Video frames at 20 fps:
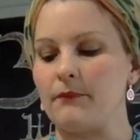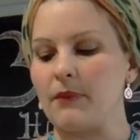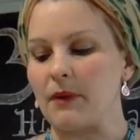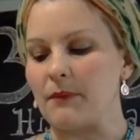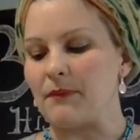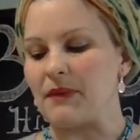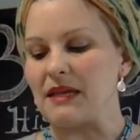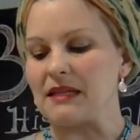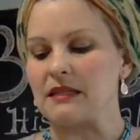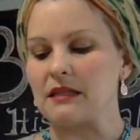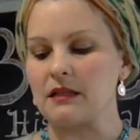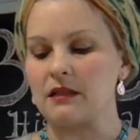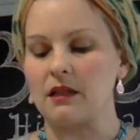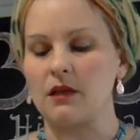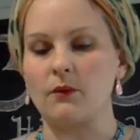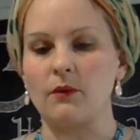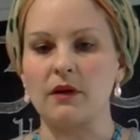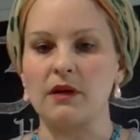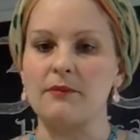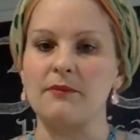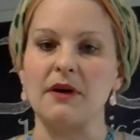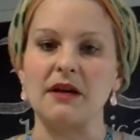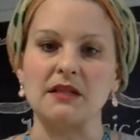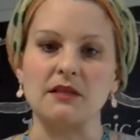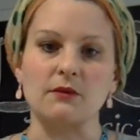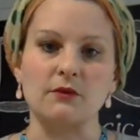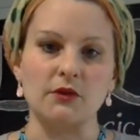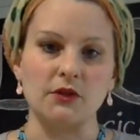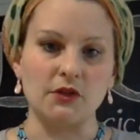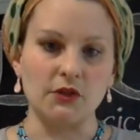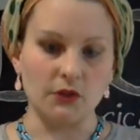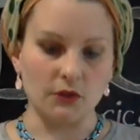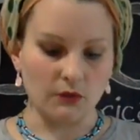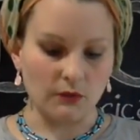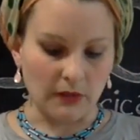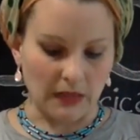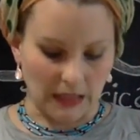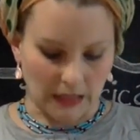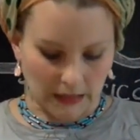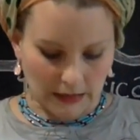But basically what a busk would
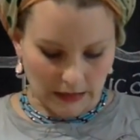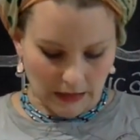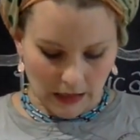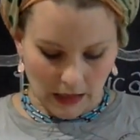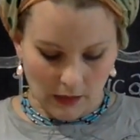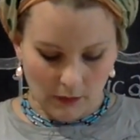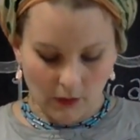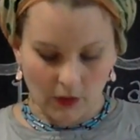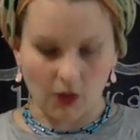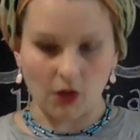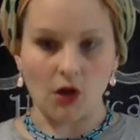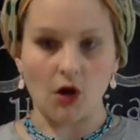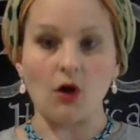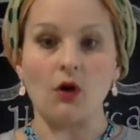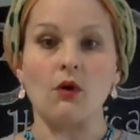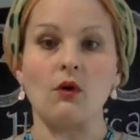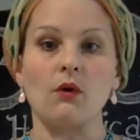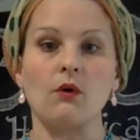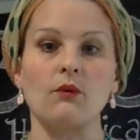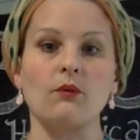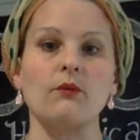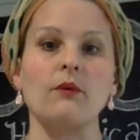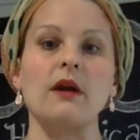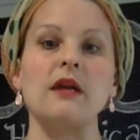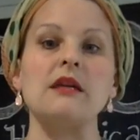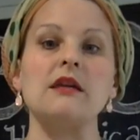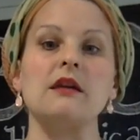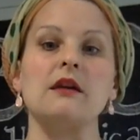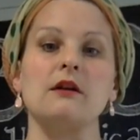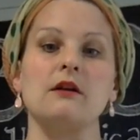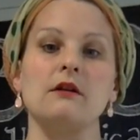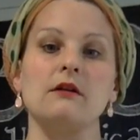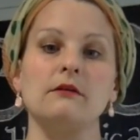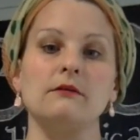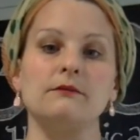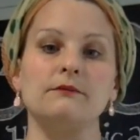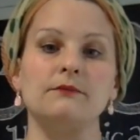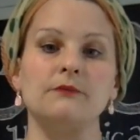do is it would go right here.